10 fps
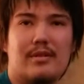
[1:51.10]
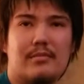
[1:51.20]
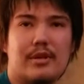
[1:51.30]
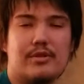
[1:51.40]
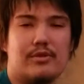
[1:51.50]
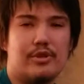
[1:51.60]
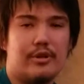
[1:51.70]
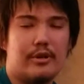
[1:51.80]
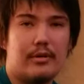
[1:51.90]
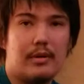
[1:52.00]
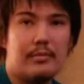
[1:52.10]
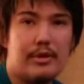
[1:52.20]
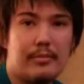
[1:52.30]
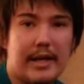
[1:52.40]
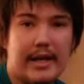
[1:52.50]
Not too sure.
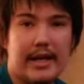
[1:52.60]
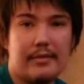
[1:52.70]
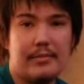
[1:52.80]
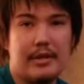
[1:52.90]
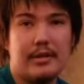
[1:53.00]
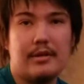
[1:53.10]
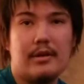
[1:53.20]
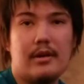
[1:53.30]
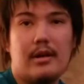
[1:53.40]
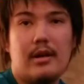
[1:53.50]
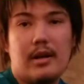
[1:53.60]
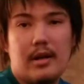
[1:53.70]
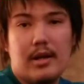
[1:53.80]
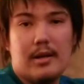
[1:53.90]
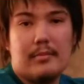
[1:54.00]
There may have been.
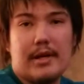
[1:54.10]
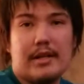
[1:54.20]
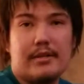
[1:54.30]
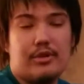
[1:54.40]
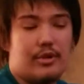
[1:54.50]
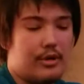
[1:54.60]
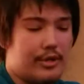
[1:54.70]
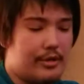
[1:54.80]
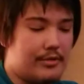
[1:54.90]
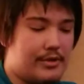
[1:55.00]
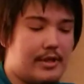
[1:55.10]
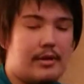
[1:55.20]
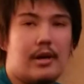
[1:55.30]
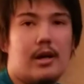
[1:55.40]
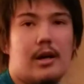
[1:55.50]
But, there was
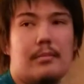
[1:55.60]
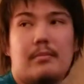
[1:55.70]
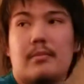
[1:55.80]
what